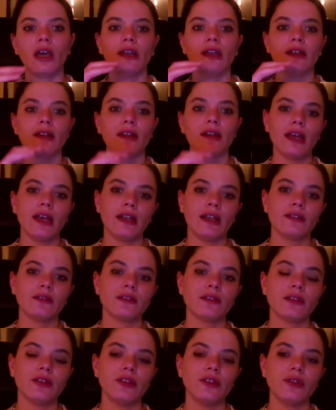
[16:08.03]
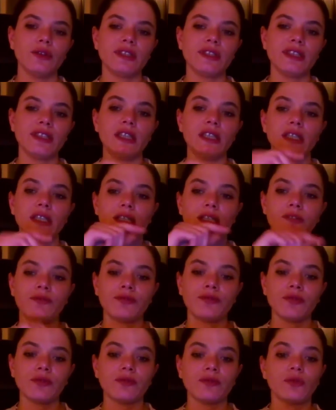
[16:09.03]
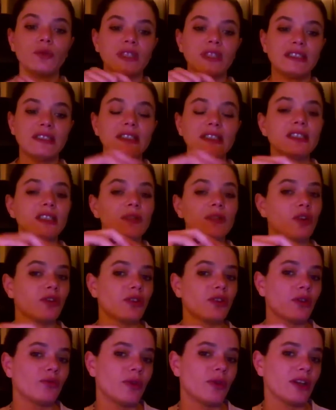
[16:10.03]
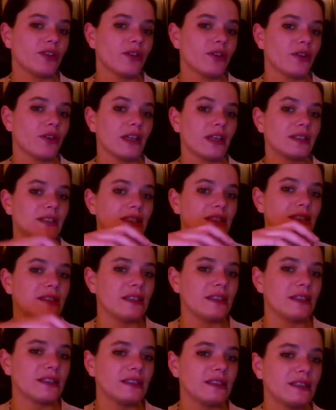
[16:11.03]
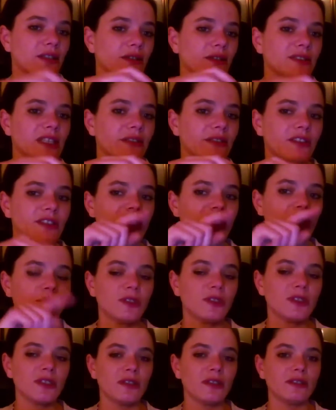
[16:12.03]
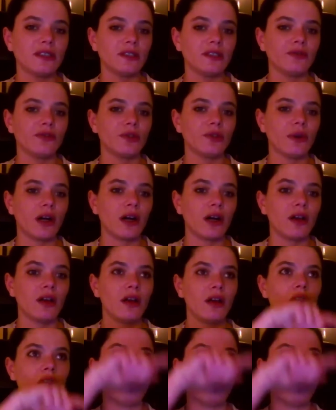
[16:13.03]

And then you see if with this amount of water, like this 60 or 70%, if you are